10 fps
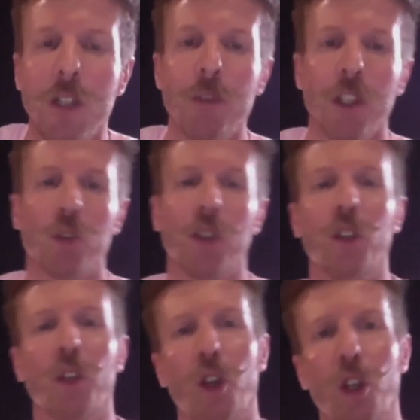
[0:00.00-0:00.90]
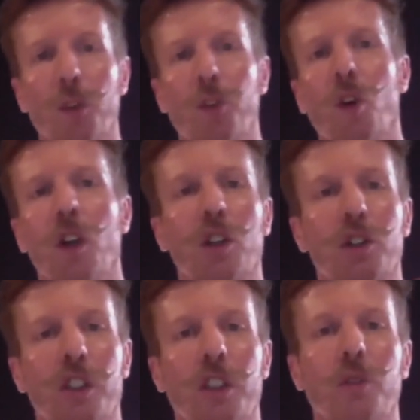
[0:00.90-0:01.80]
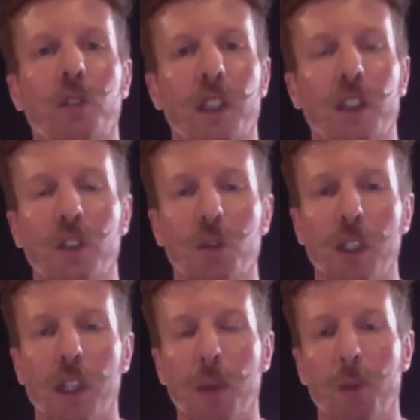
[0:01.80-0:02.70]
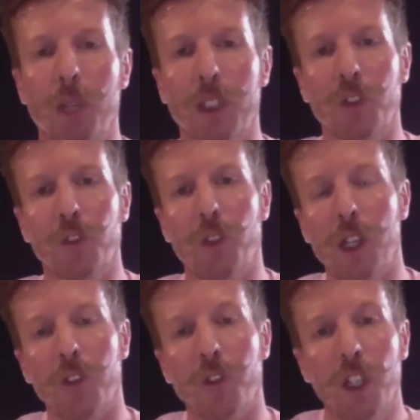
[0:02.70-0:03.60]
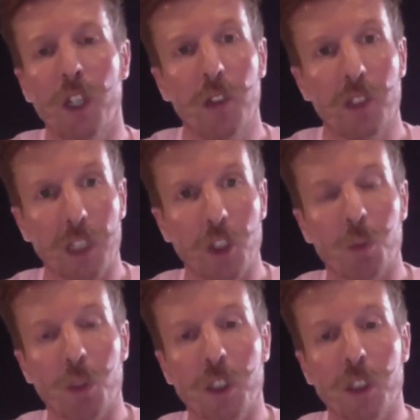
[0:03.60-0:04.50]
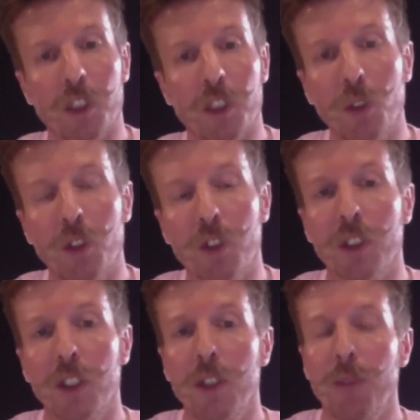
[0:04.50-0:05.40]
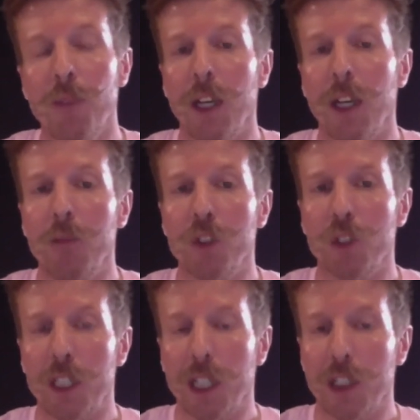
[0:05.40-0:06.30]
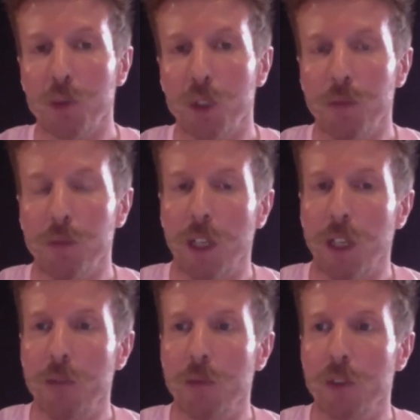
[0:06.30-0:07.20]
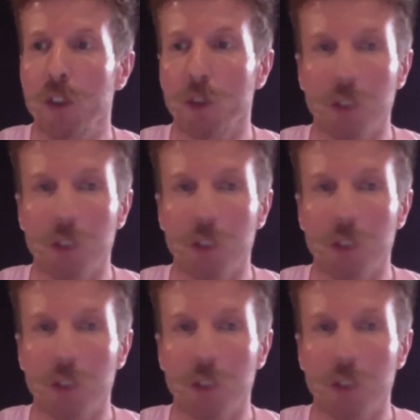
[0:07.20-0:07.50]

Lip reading: So even though I've heard it before, I'll continue to listen to it. I'm a massive fan of Daniel Priestley books. So he has one currently